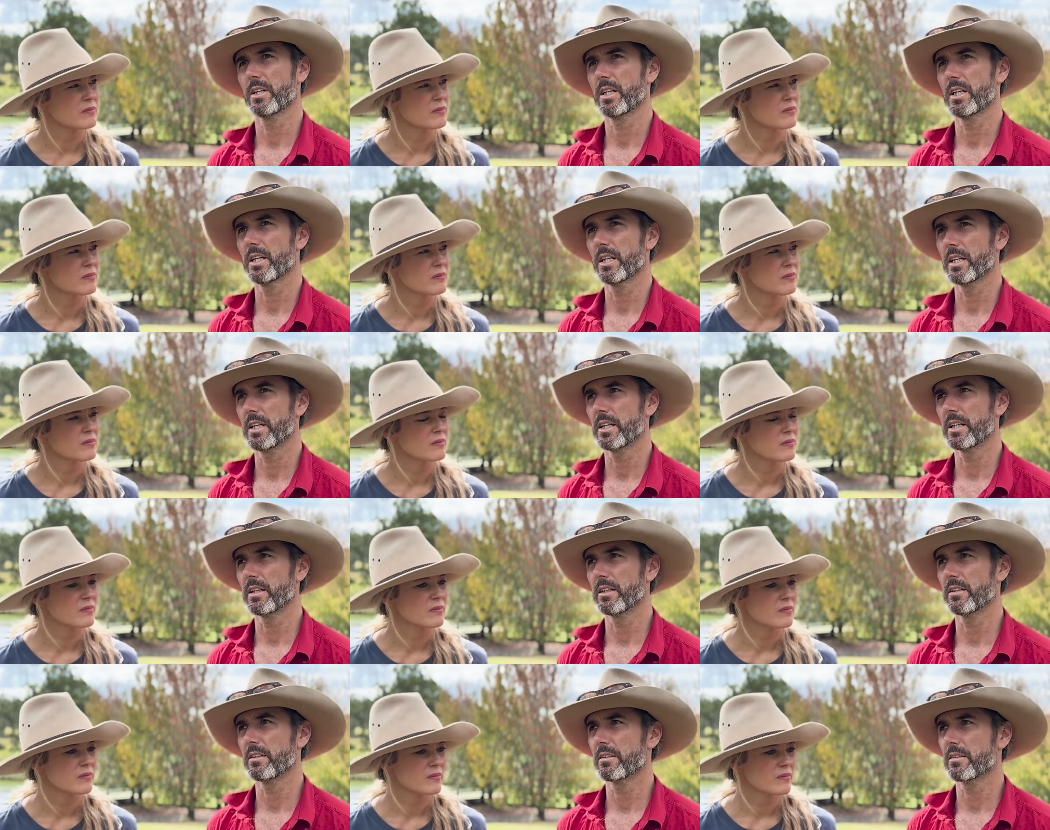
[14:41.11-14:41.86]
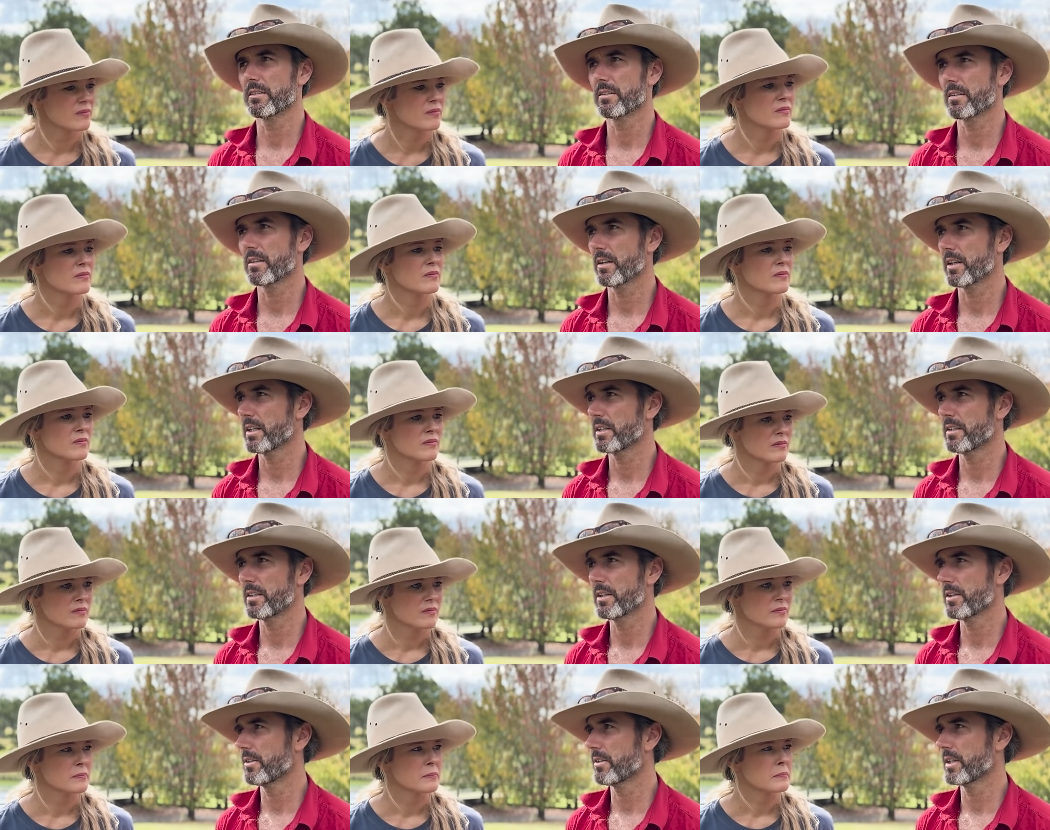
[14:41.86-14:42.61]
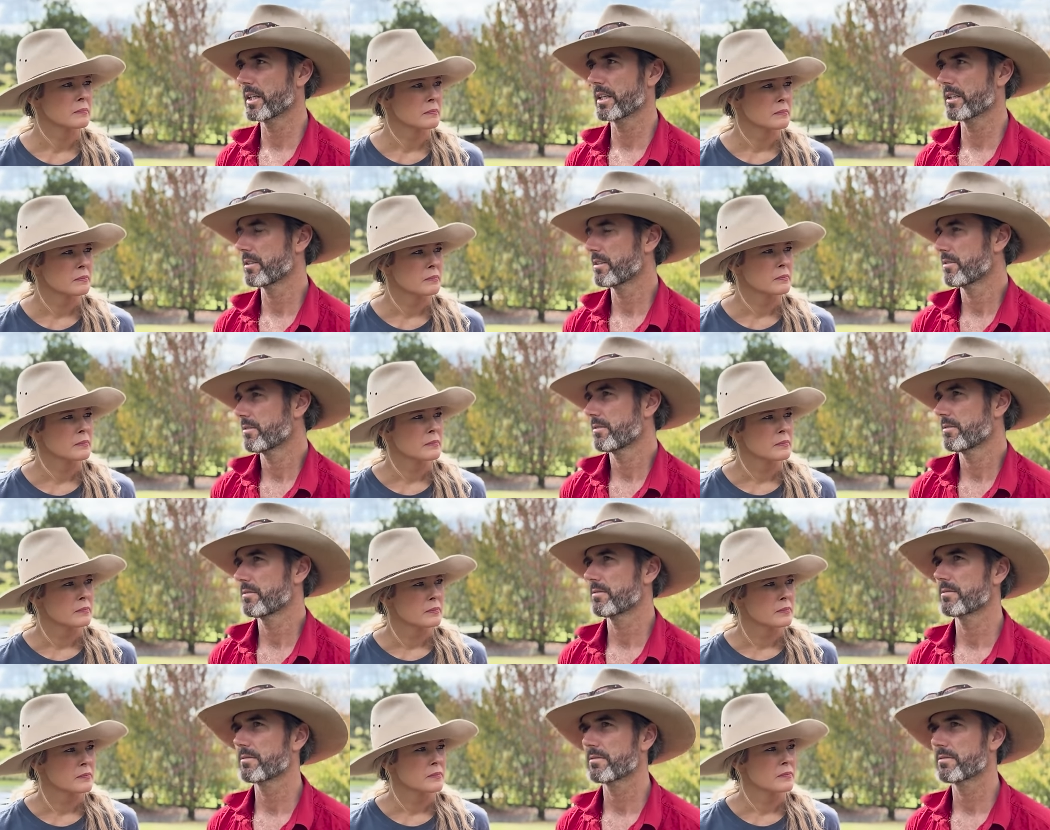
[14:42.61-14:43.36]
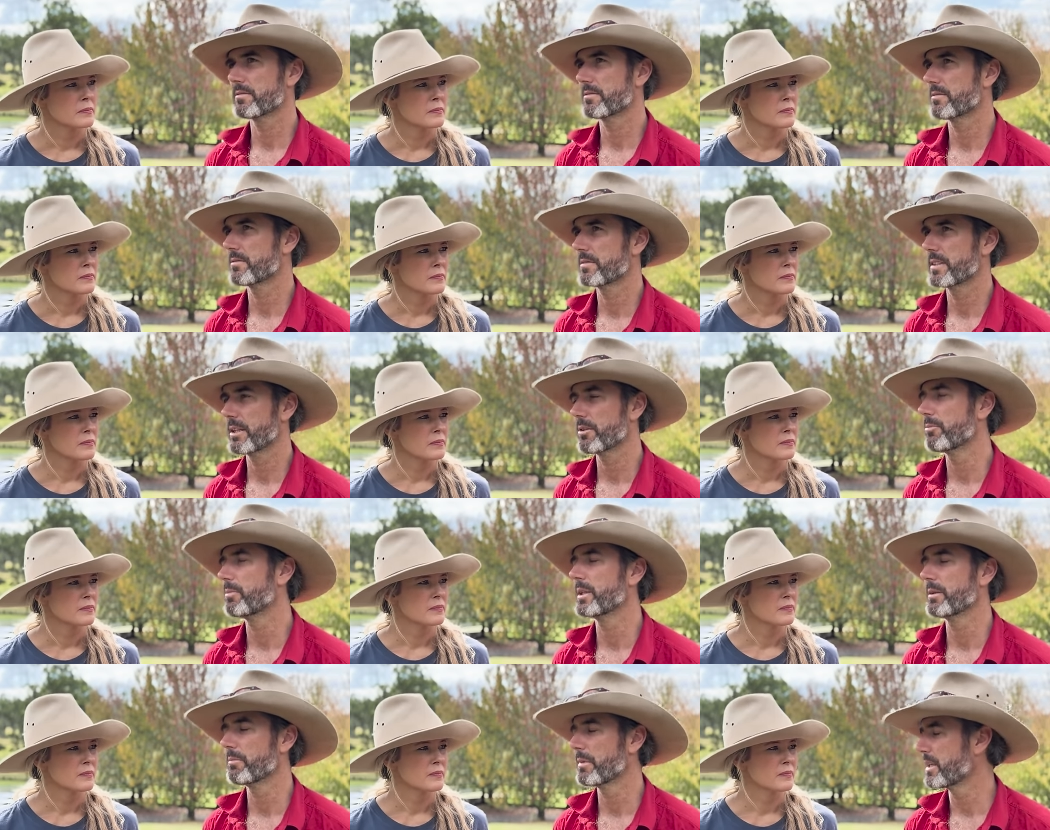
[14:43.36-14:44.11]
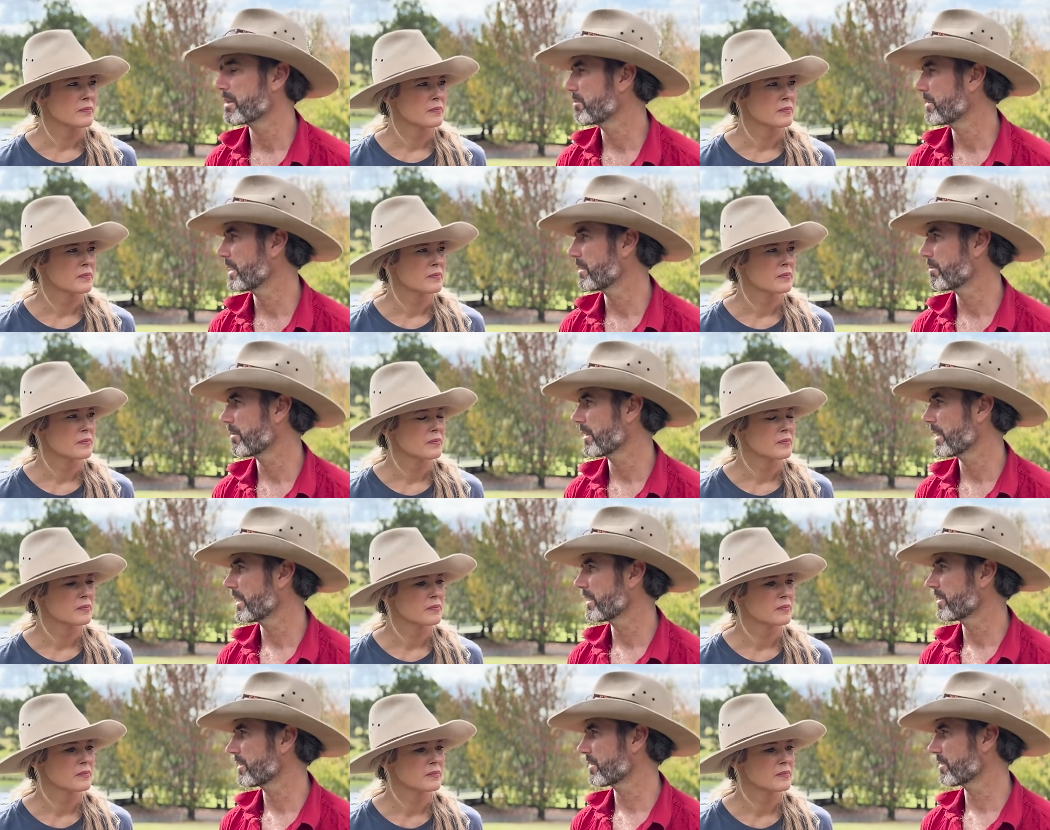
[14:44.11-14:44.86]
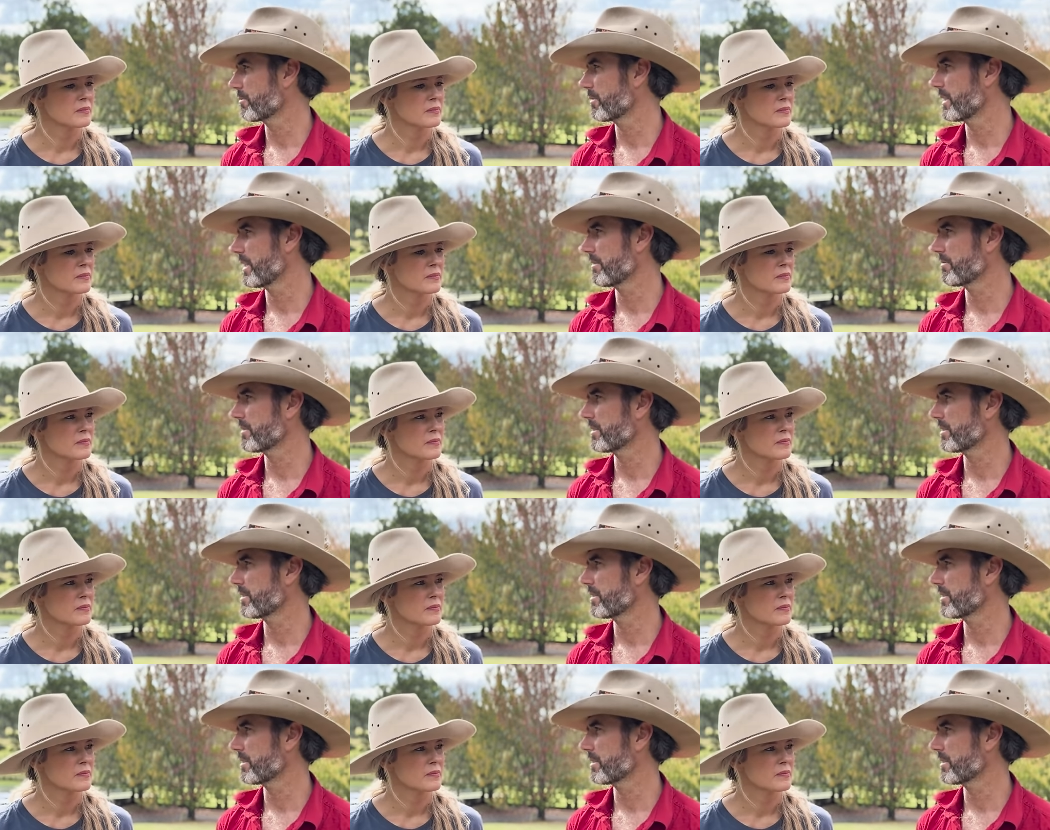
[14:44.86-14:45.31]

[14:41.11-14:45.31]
Speaker 1: and I know that there would be many people that just would have